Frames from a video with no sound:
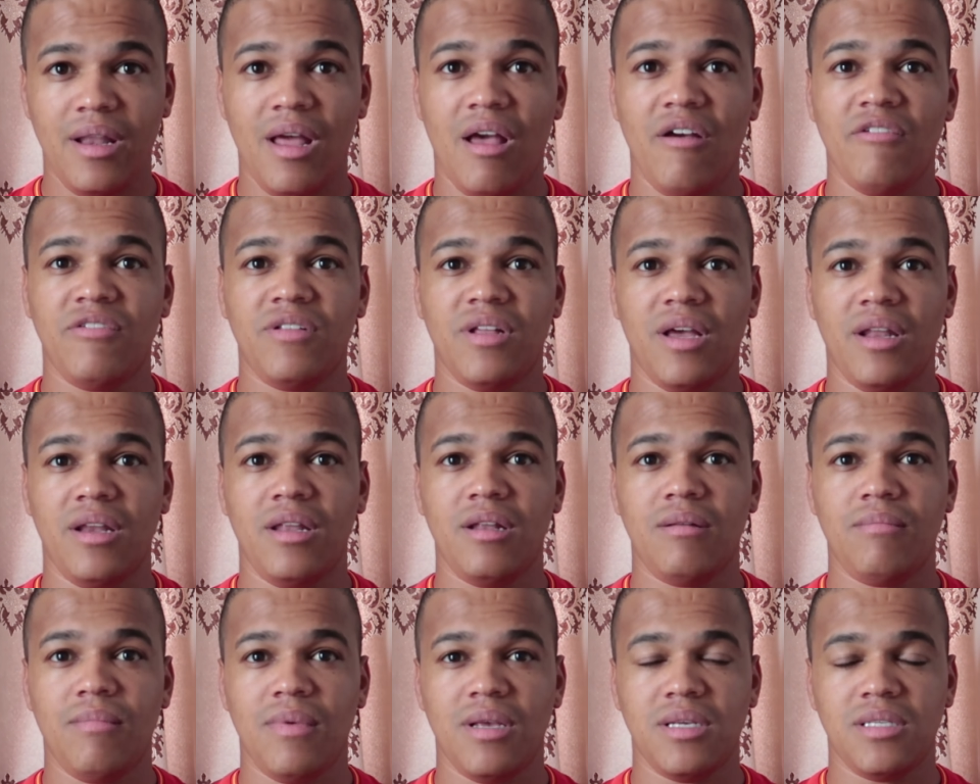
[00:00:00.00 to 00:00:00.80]
I've done
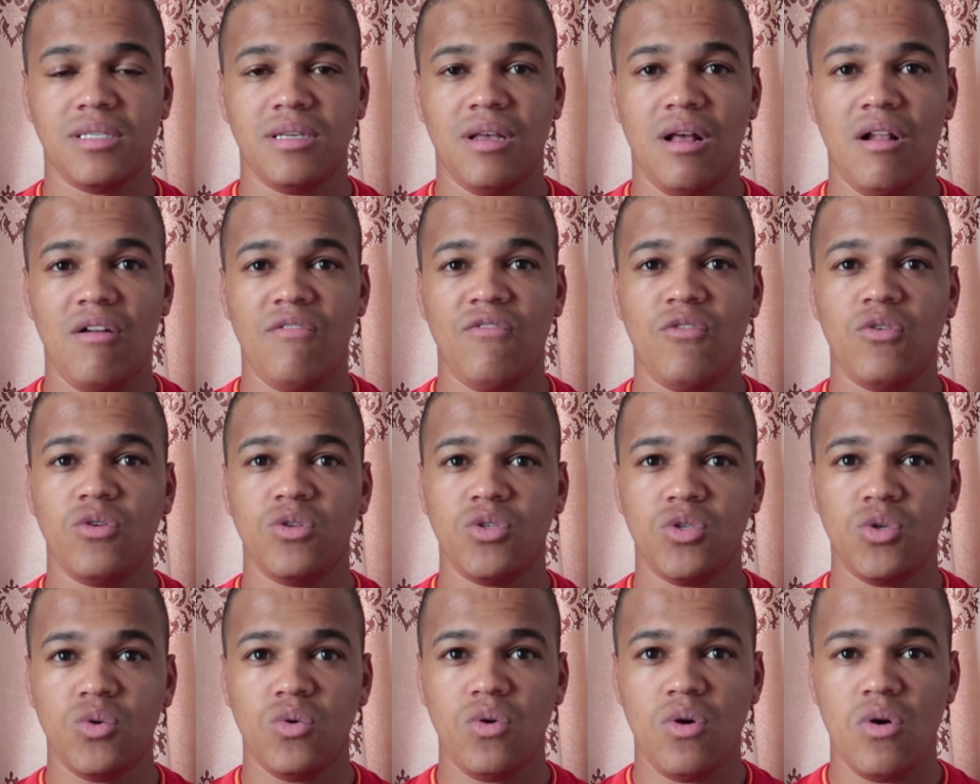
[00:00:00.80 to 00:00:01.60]
it myself
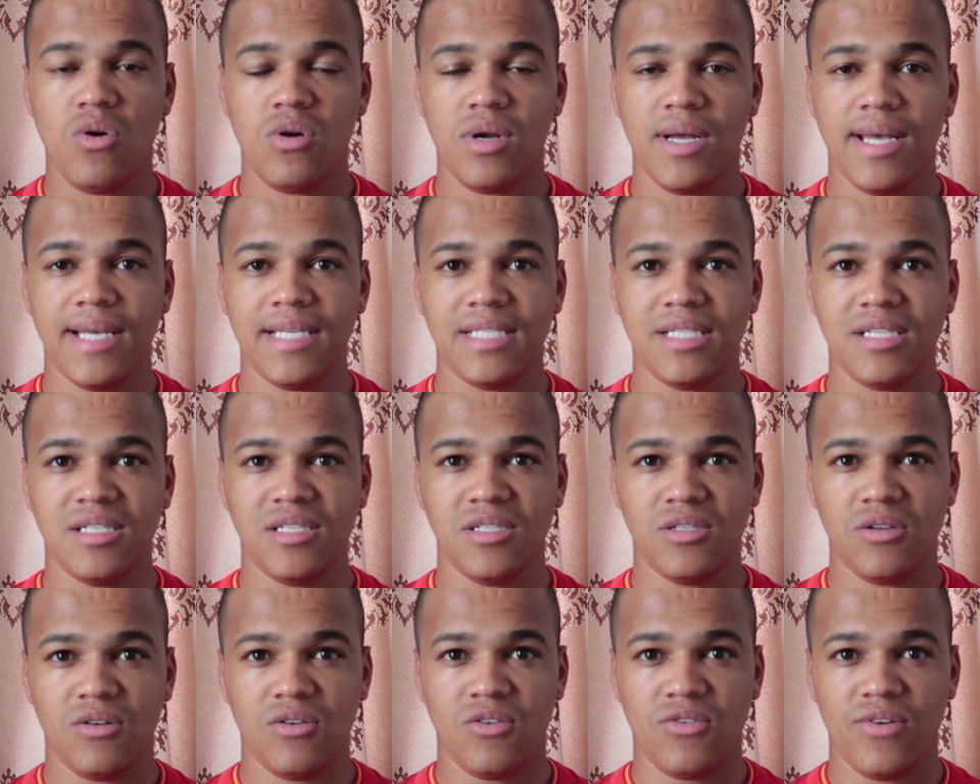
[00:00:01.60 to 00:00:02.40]
on 2
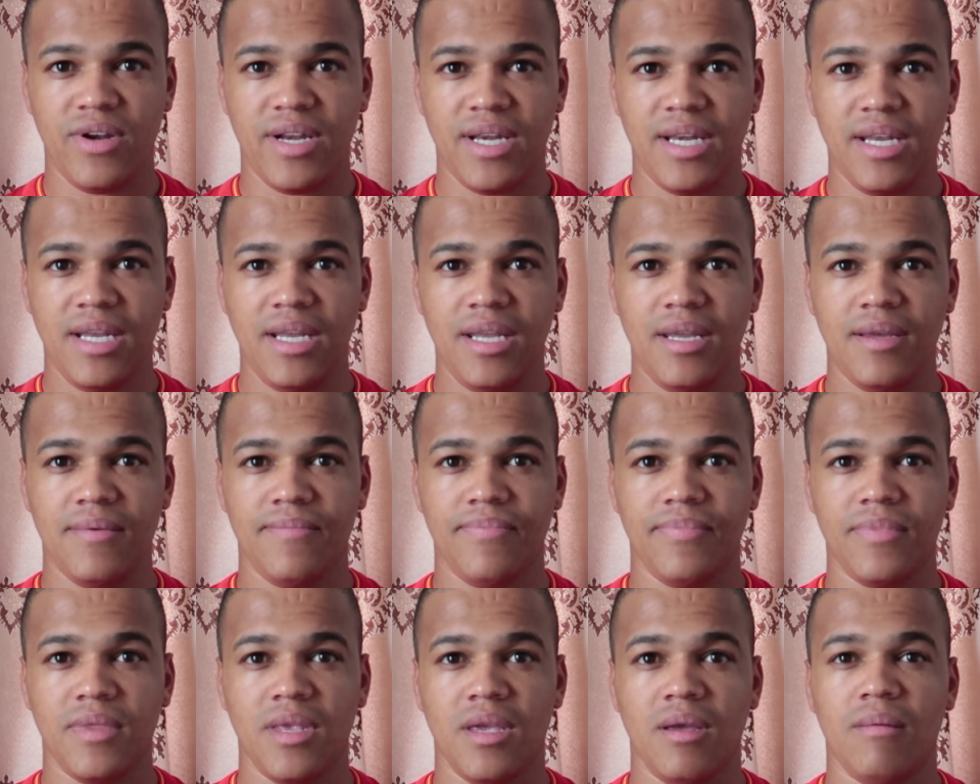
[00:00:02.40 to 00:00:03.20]
occasions already,
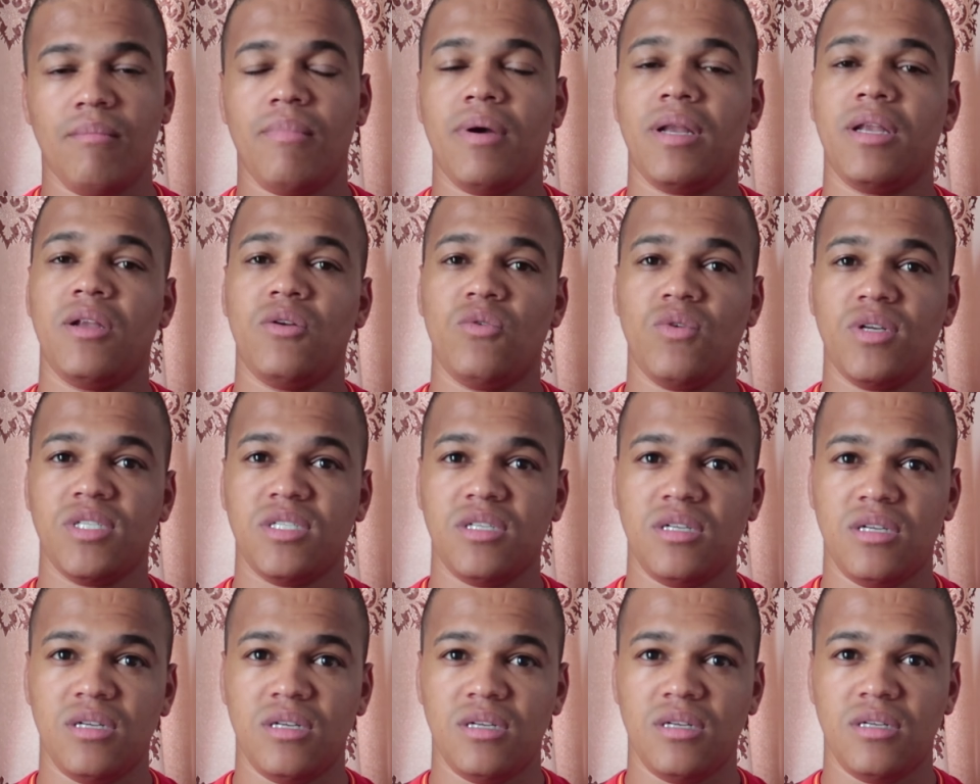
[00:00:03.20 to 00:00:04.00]
but it
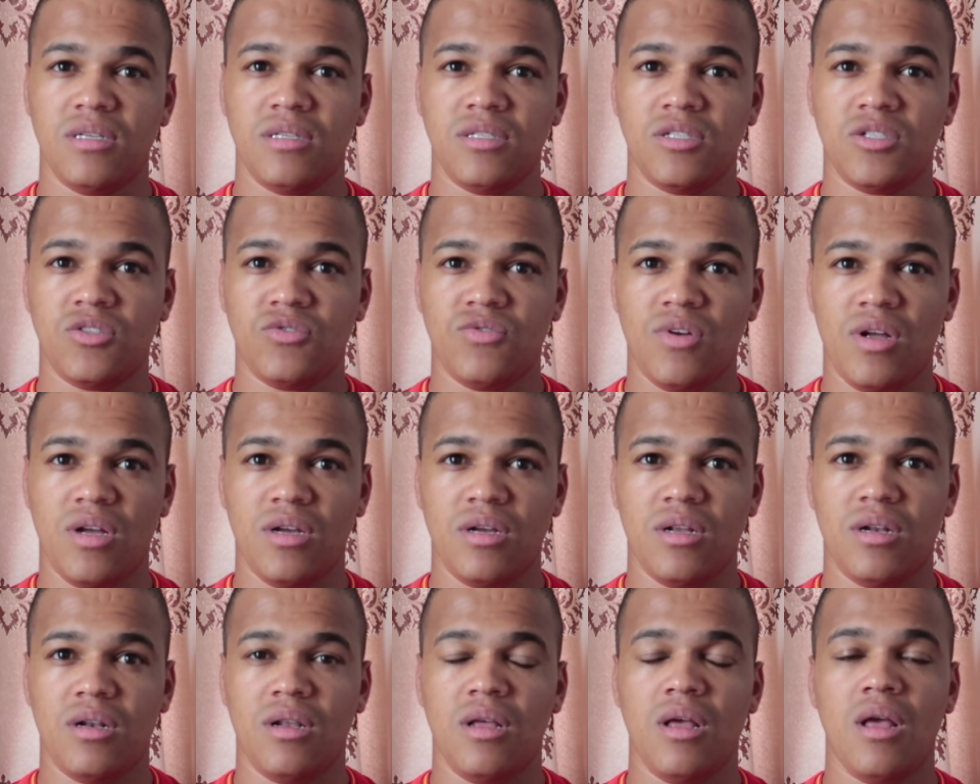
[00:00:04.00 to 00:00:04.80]
was a
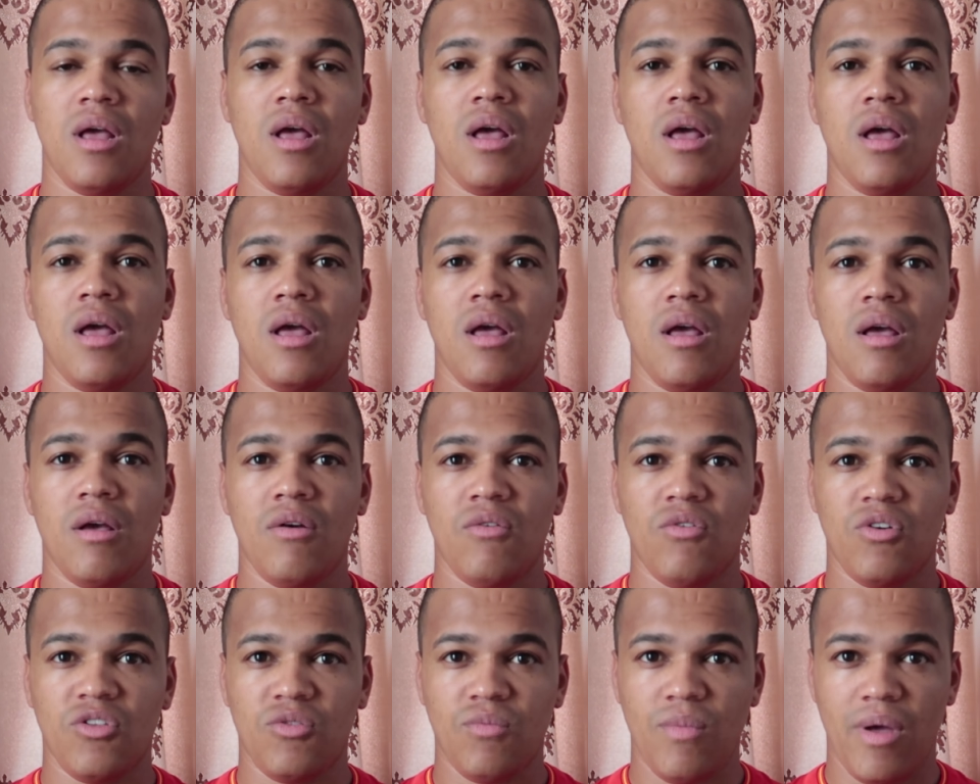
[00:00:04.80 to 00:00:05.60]
struggle
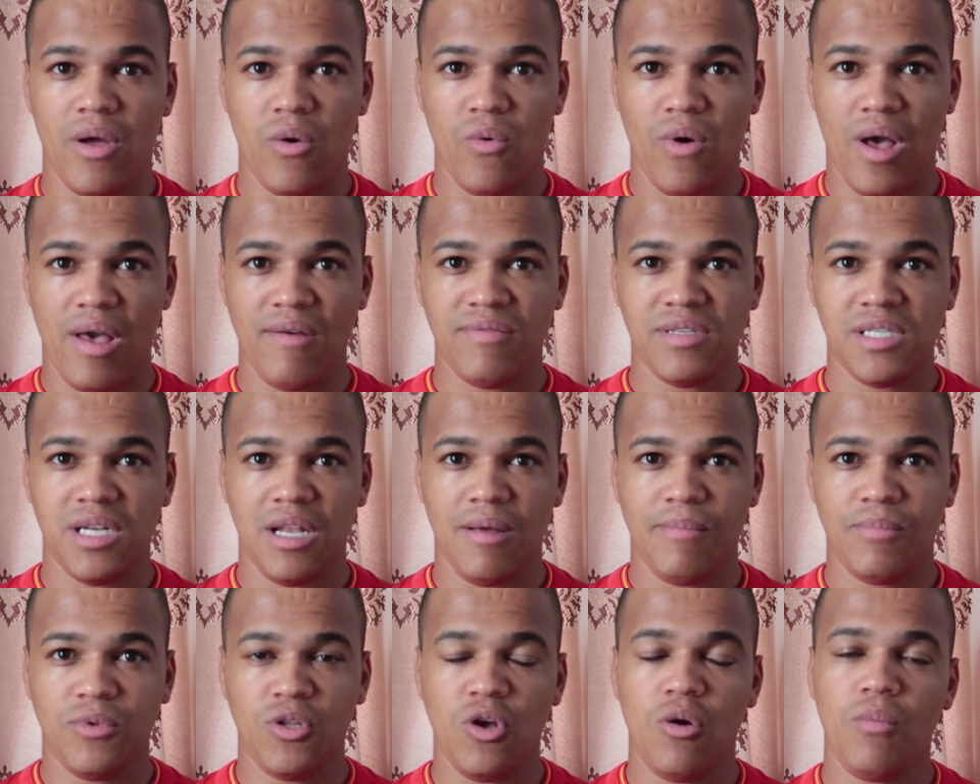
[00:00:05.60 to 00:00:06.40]
with my wife's
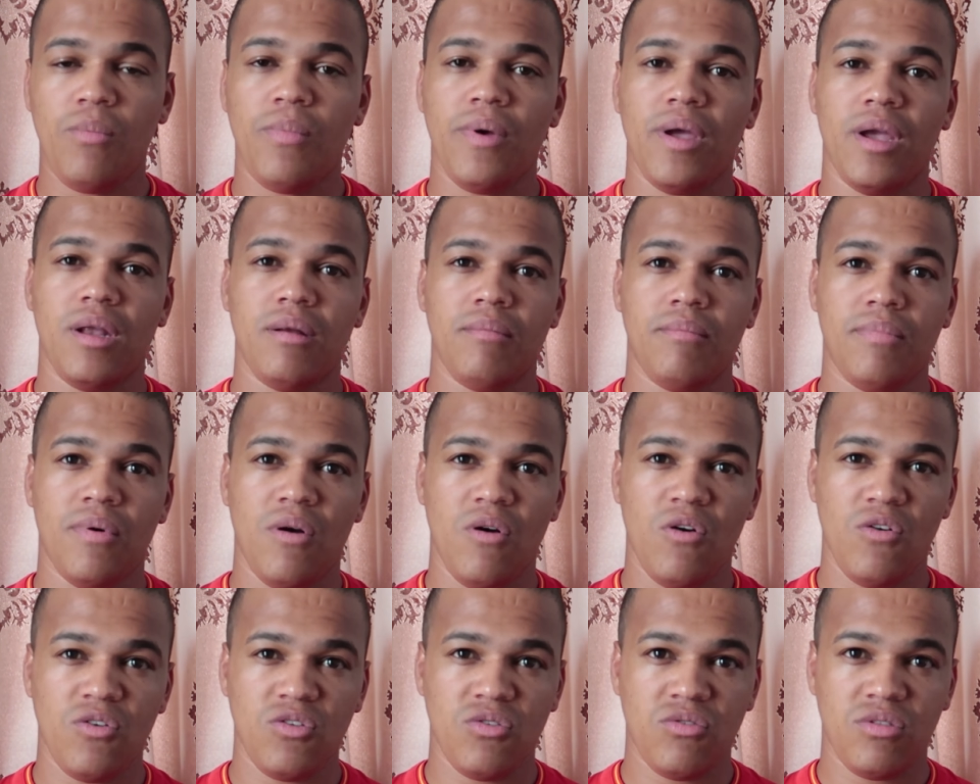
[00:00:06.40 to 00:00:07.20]
laptop and
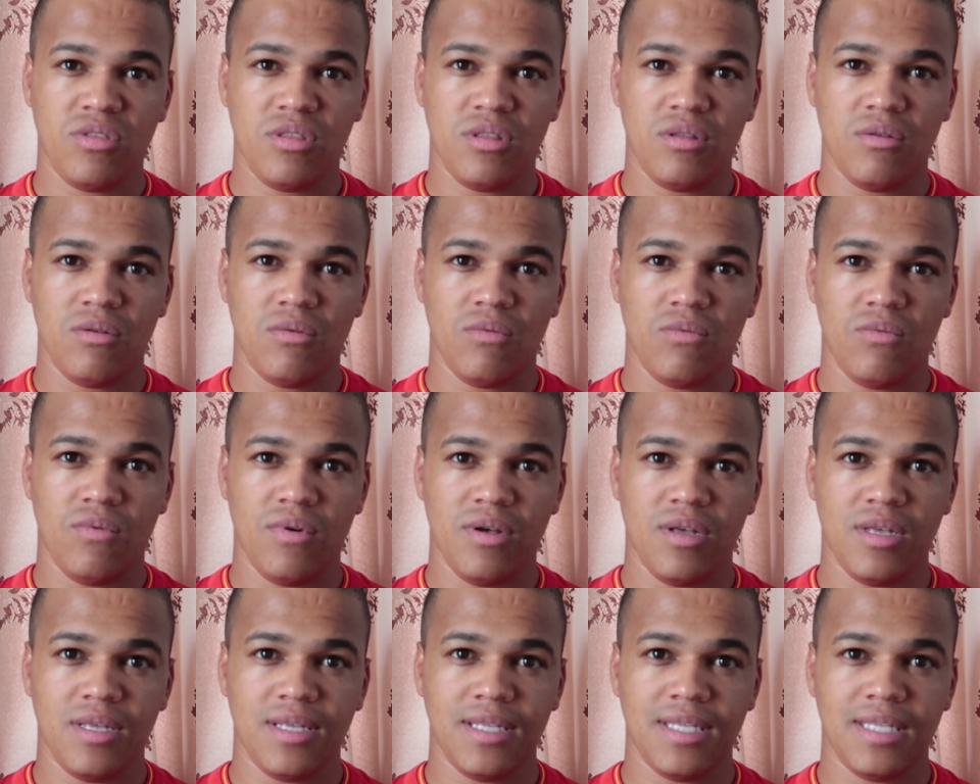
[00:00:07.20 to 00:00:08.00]
both
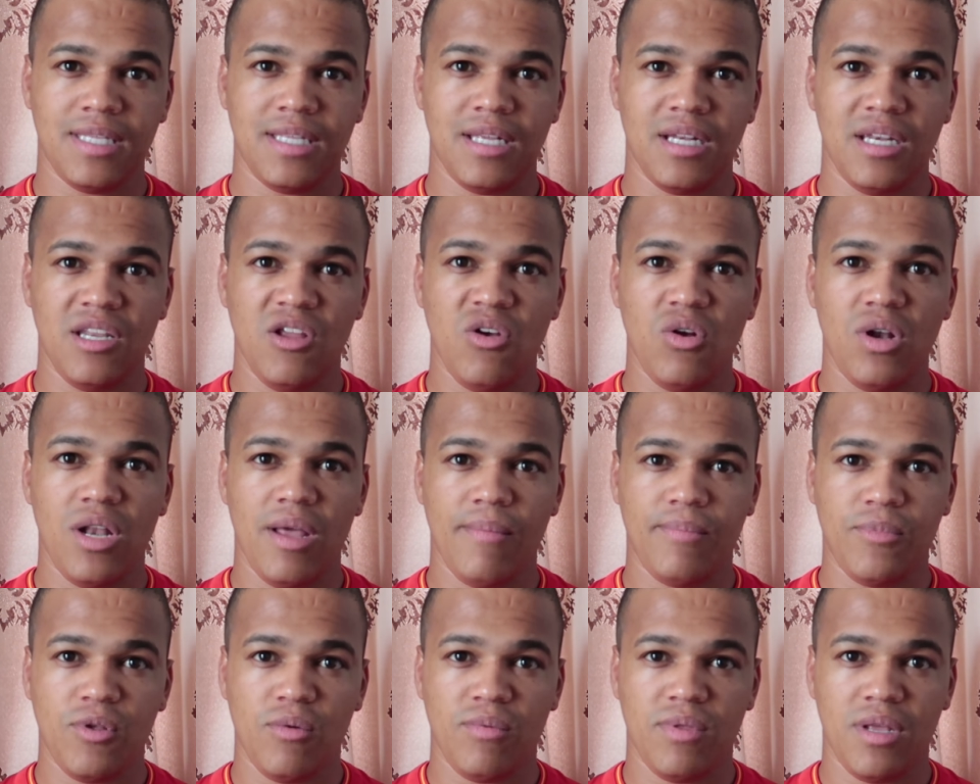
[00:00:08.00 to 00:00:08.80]
with the new
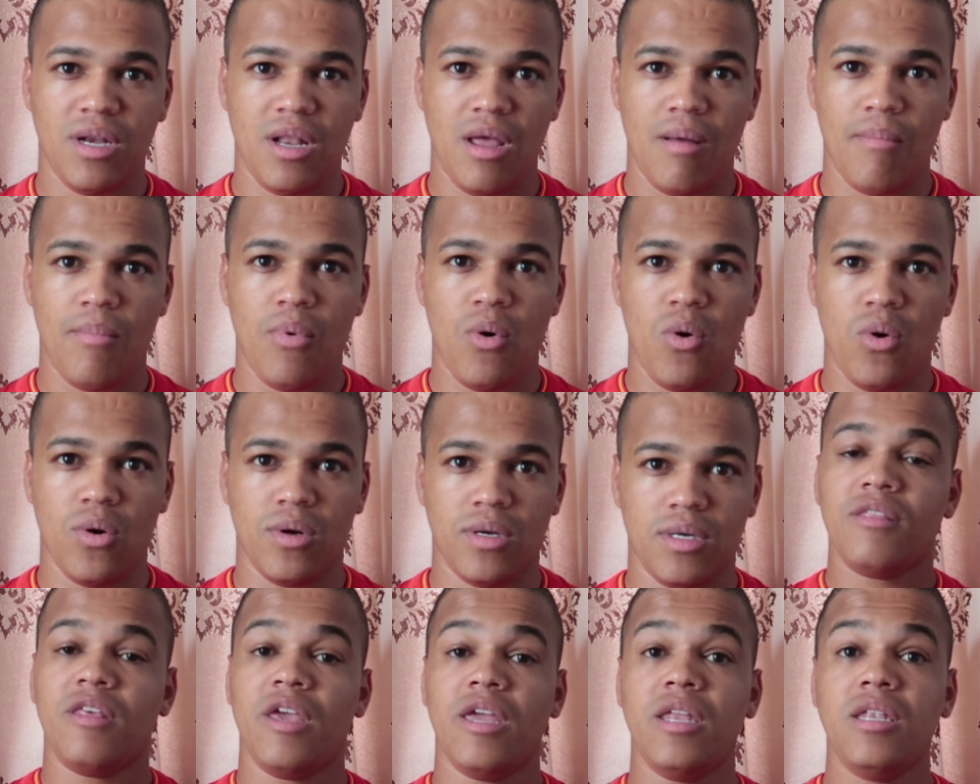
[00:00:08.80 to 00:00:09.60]
laptop that I
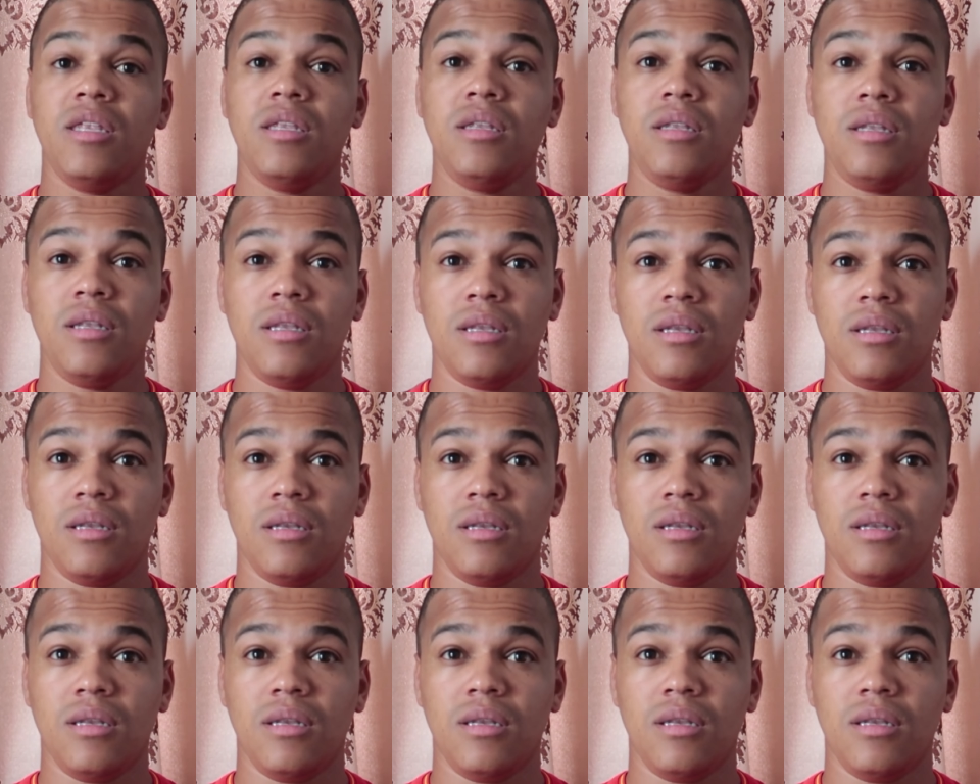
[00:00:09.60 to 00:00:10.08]
bought. Then